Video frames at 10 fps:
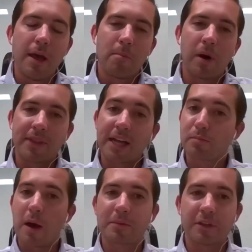But that's
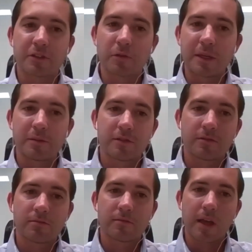pumped in sweeps,
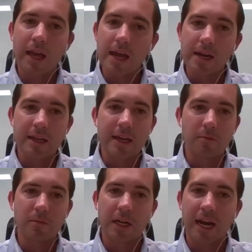and it'll
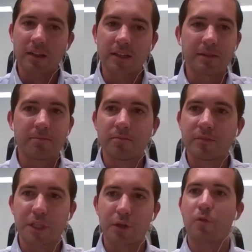mechanically
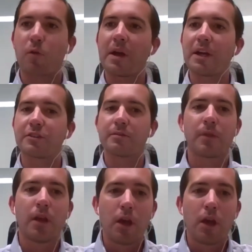seal the formation.